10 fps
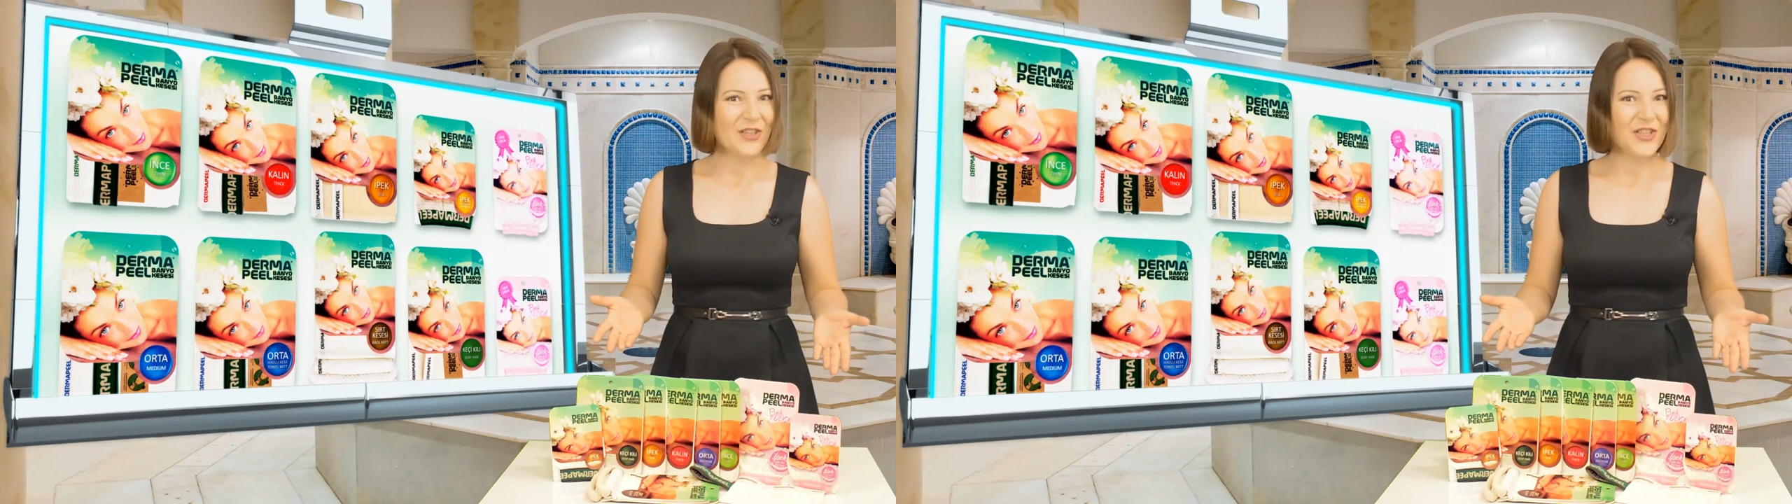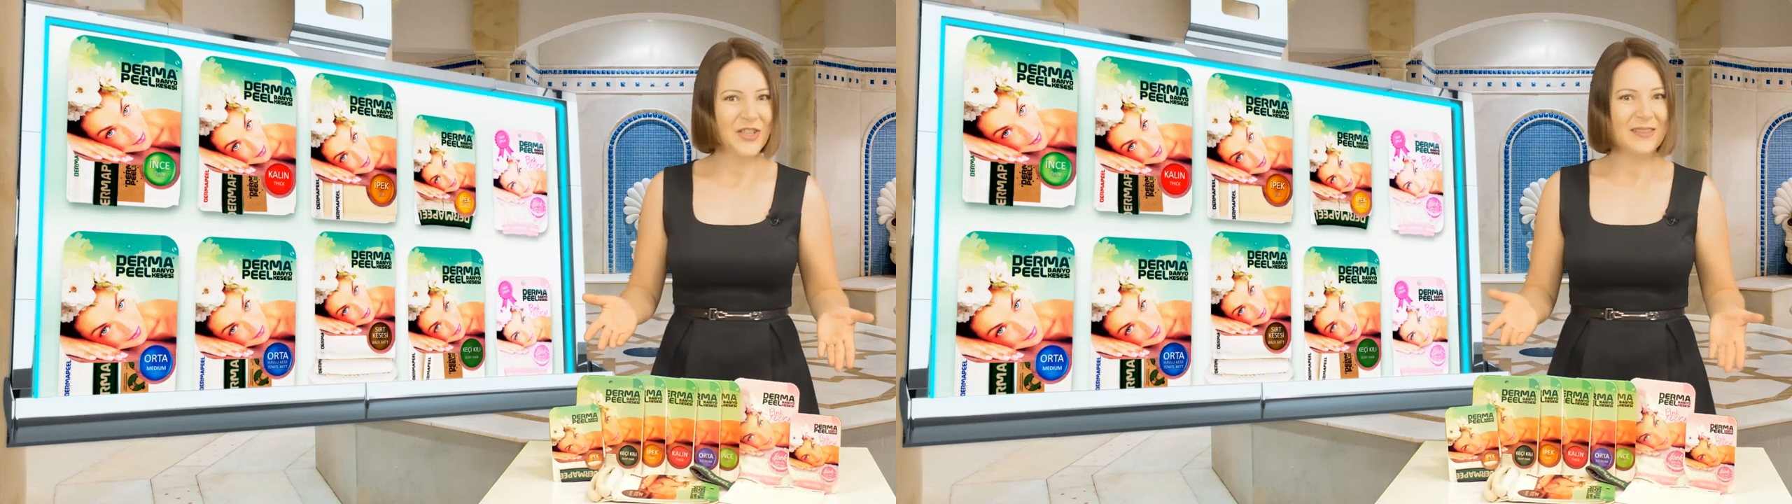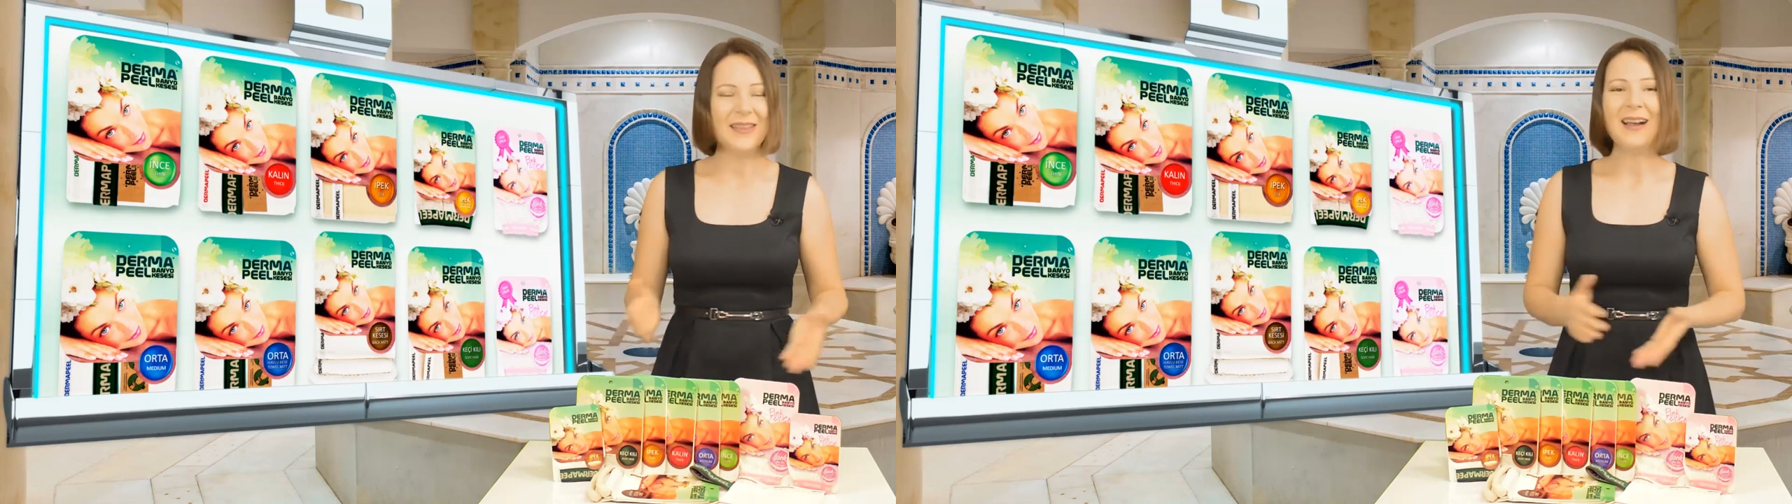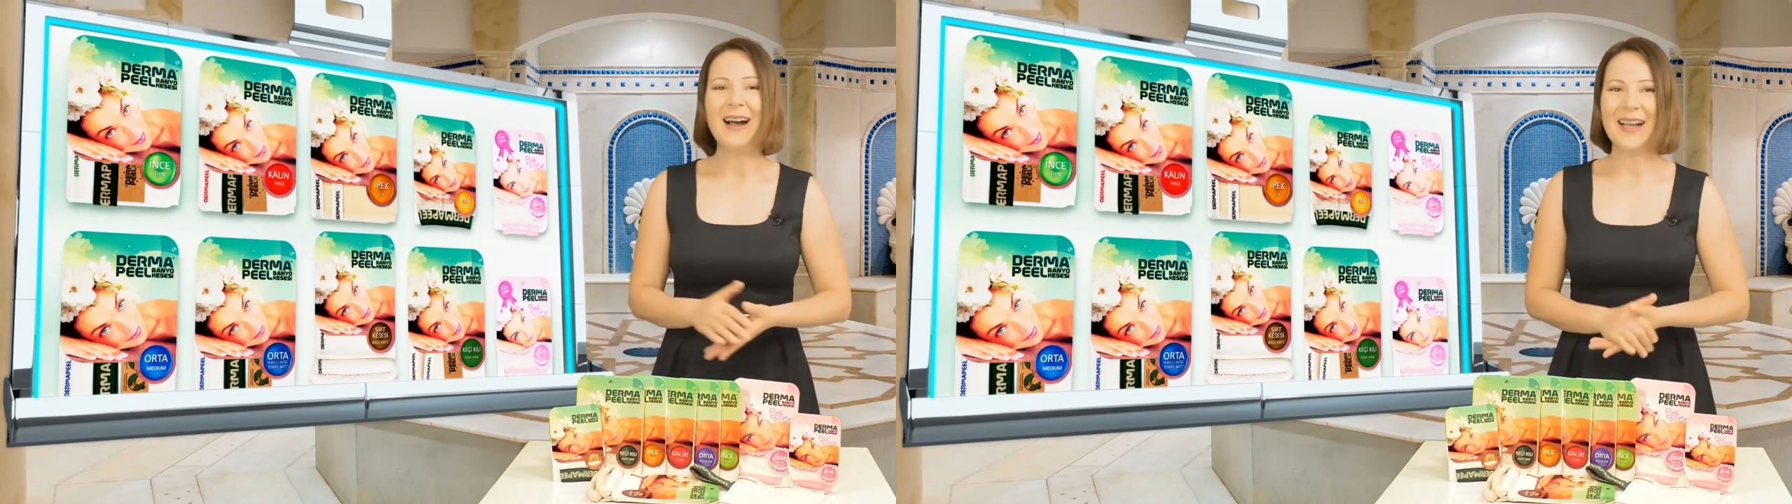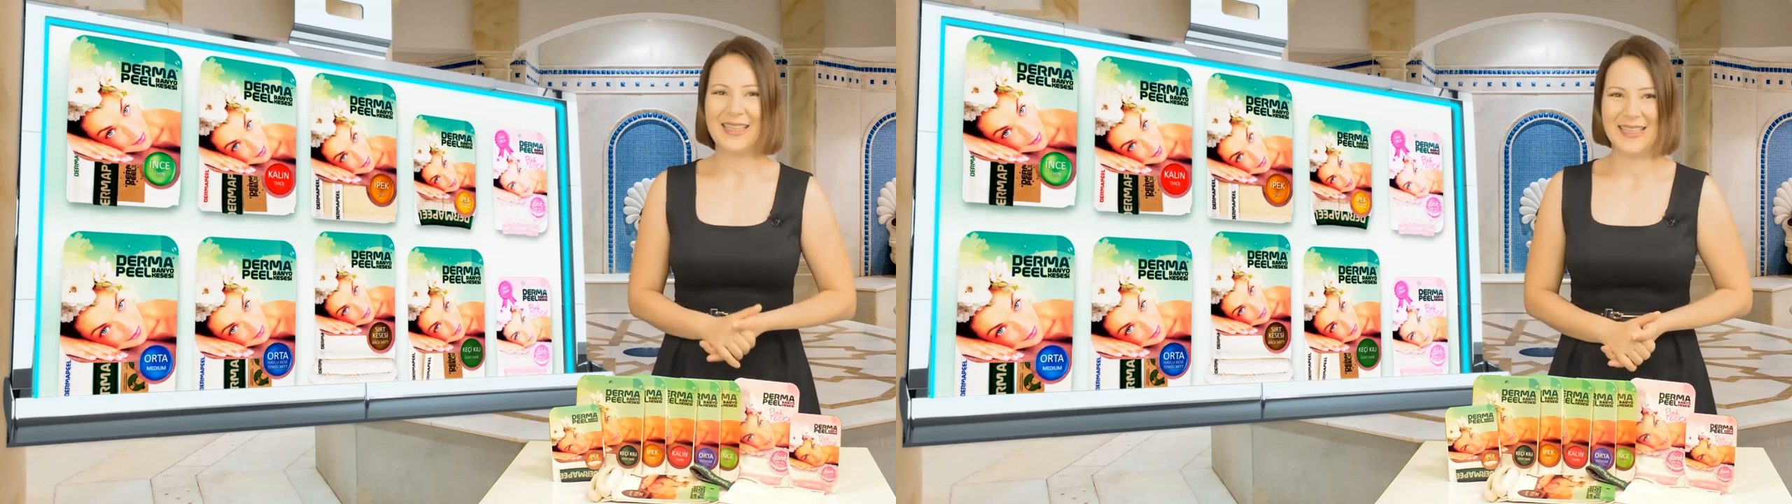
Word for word: for our skin?